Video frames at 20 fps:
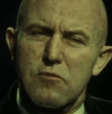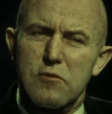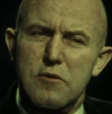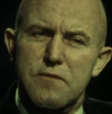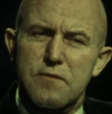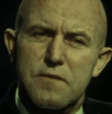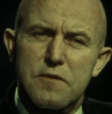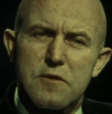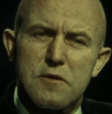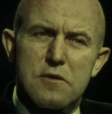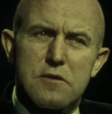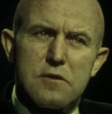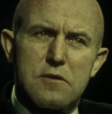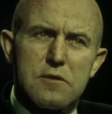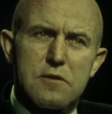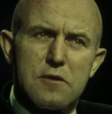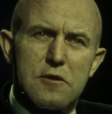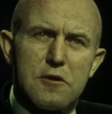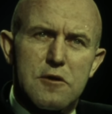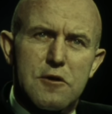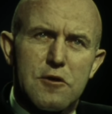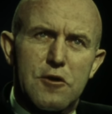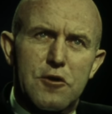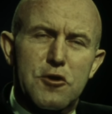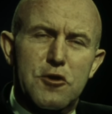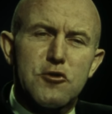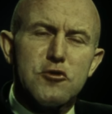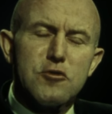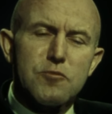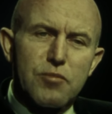we feel, uh,
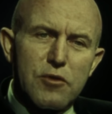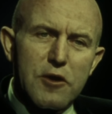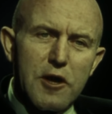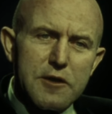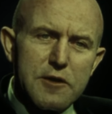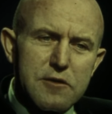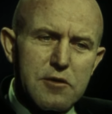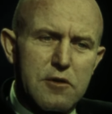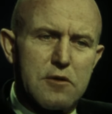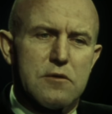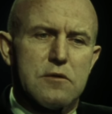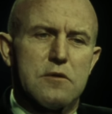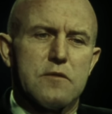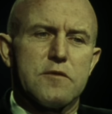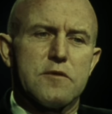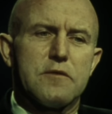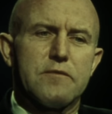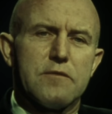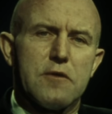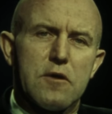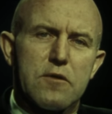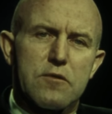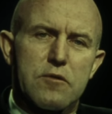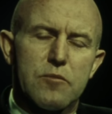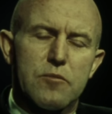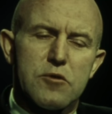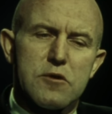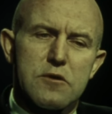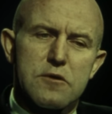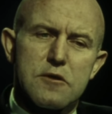on a new plateau of
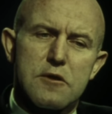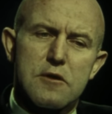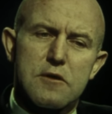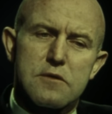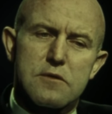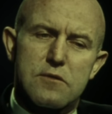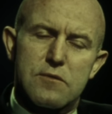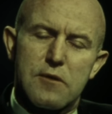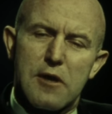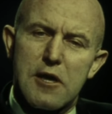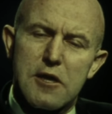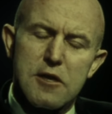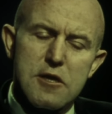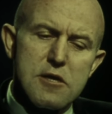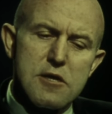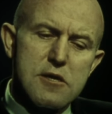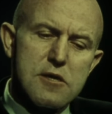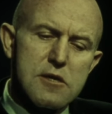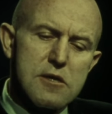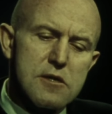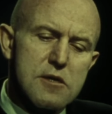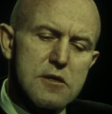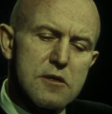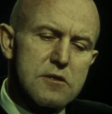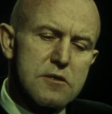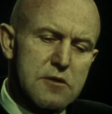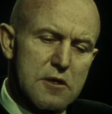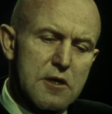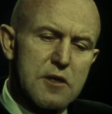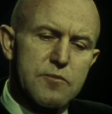invulnerability to any
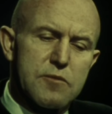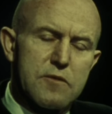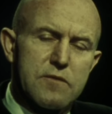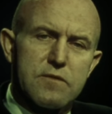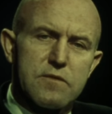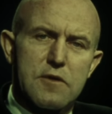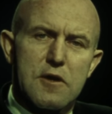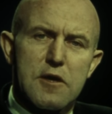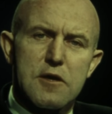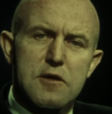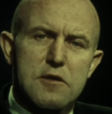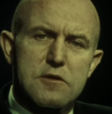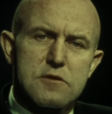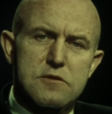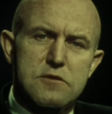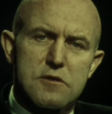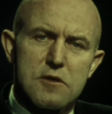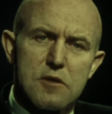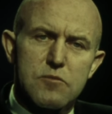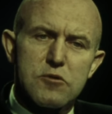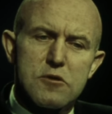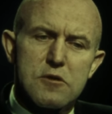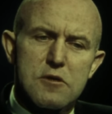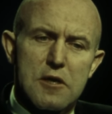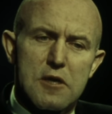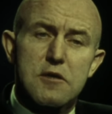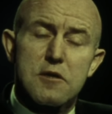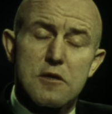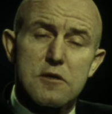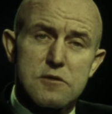type of
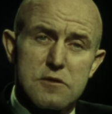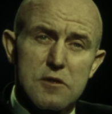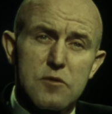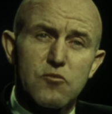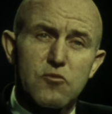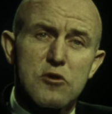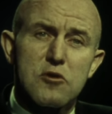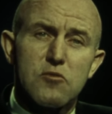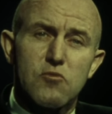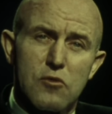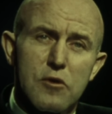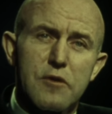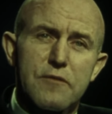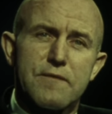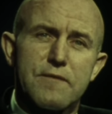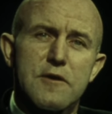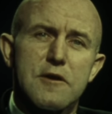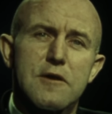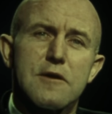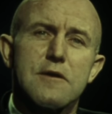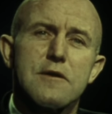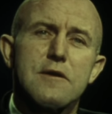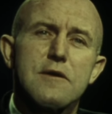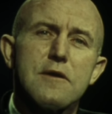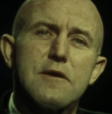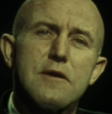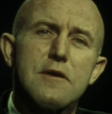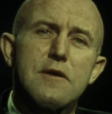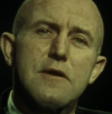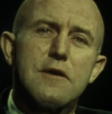ASW, anti-submarine warfare,
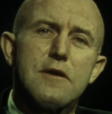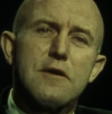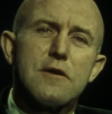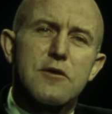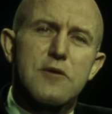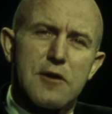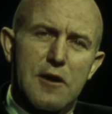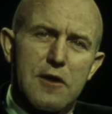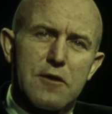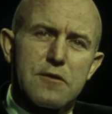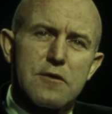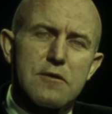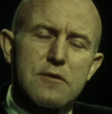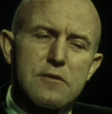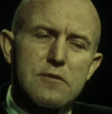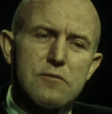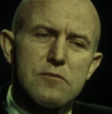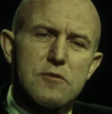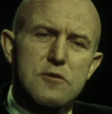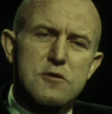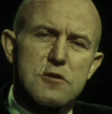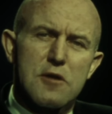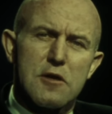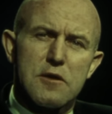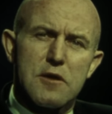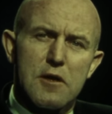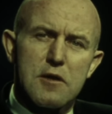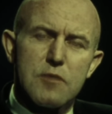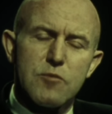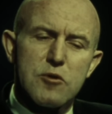counter which
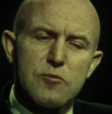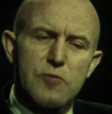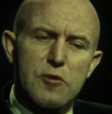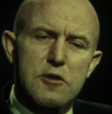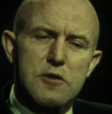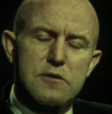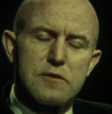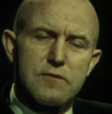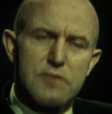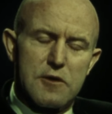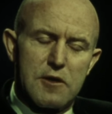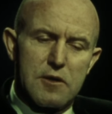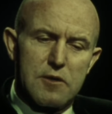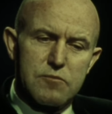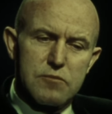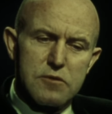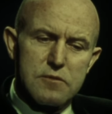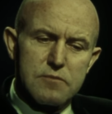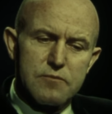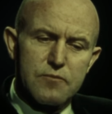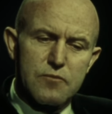an enemy might develop.